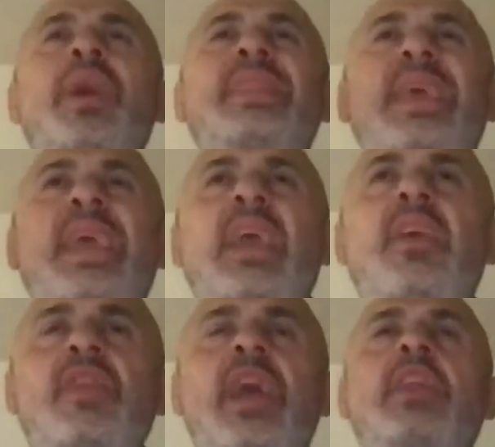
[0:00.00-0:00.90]
with
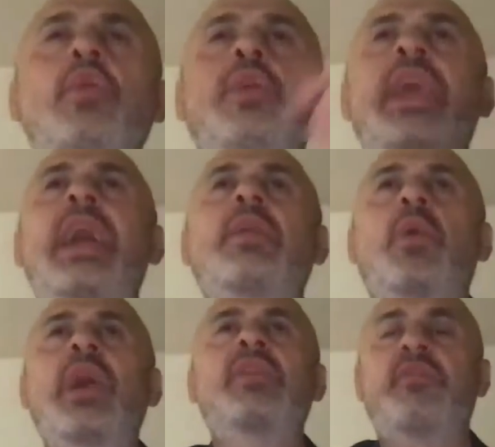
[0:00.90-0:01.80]
ease, and you can't
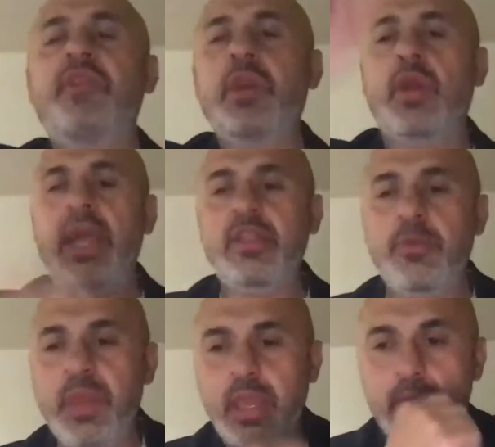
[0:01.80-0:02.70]
raise a finger
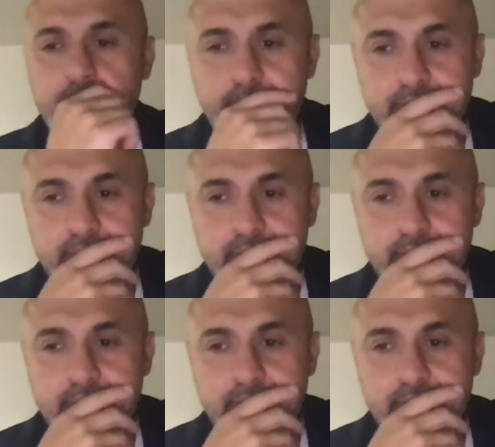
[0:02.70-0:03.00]
against me.